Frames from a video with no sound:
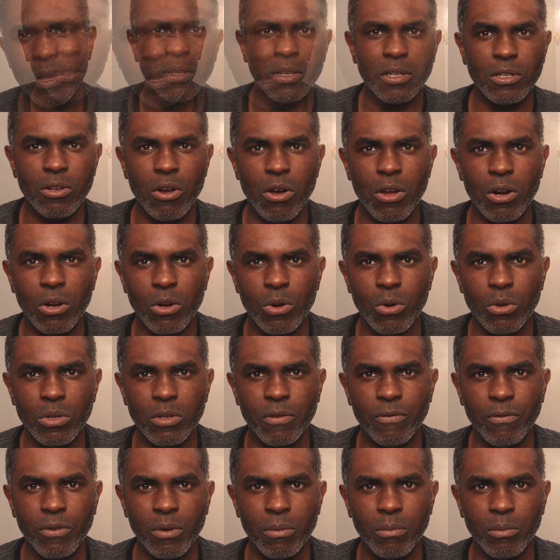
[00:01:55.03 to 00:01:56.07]
This article is
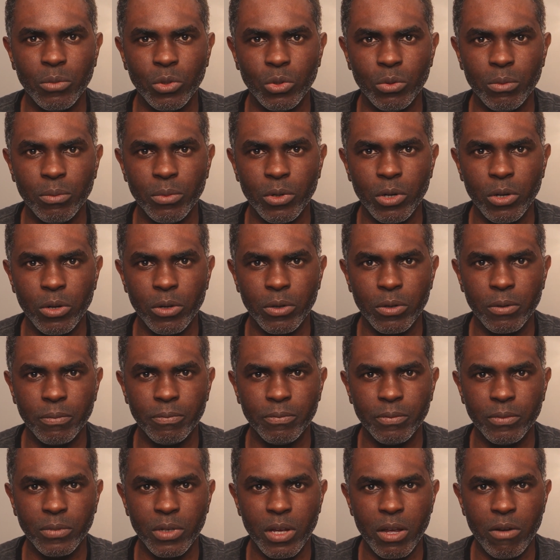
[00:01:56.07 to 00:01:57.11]
from Bloomberg.
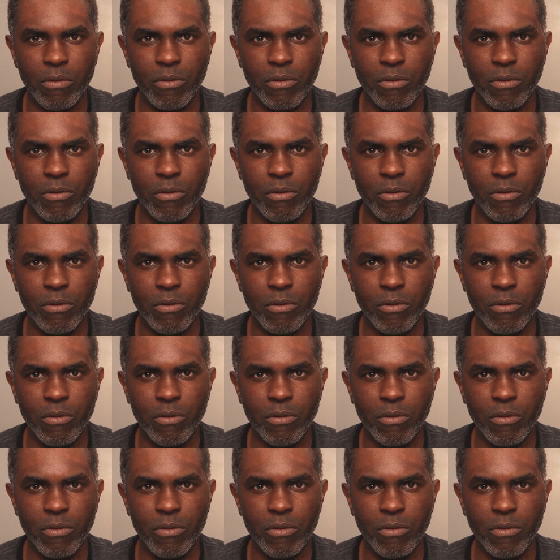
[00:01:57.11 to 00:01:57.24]
It